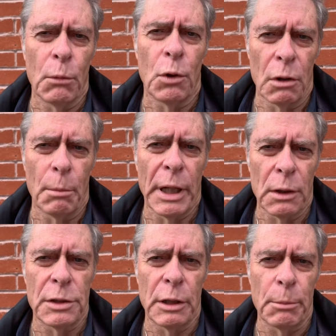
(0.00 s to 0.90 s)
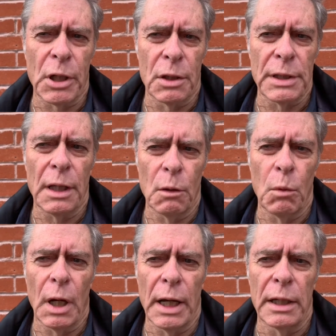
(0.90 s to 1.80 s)
more about it, because
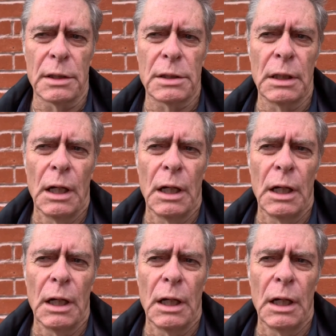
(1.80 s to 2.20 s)
otherwise